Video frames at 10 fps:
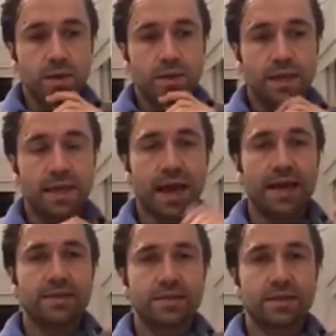They
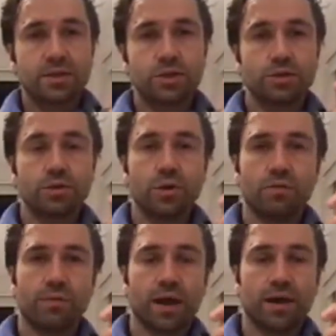had this issue of
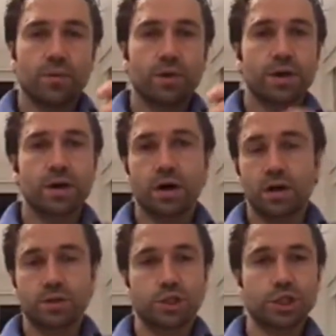like, we
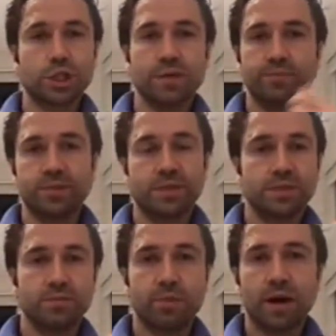can't ship these
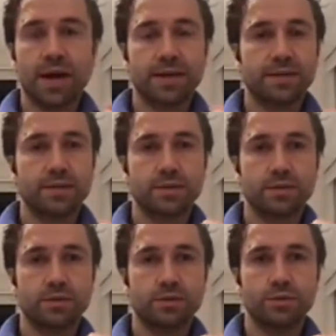bikes
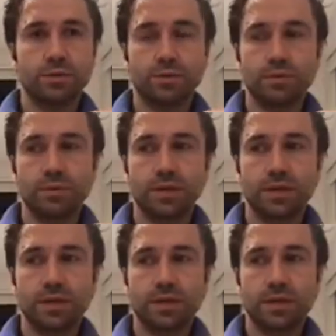to
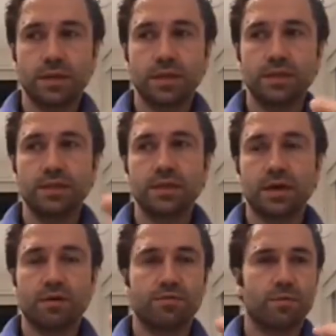
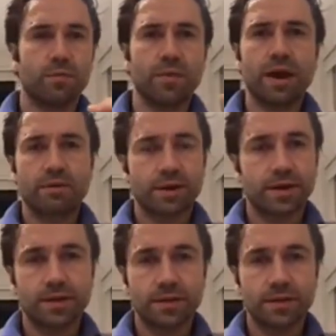India from America.